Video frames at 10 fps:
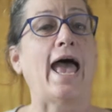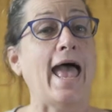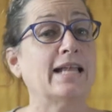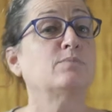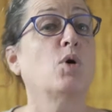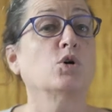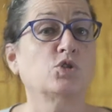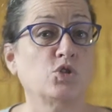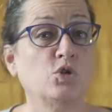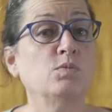and
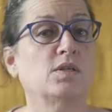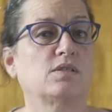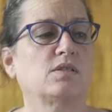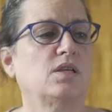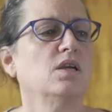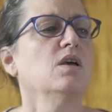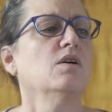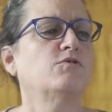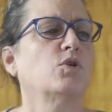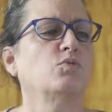posthumously
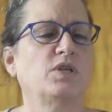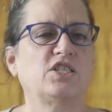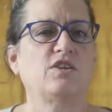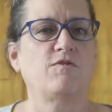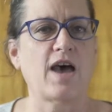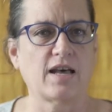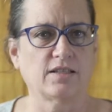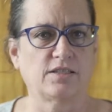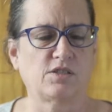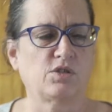for Richie
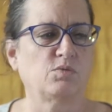Valens,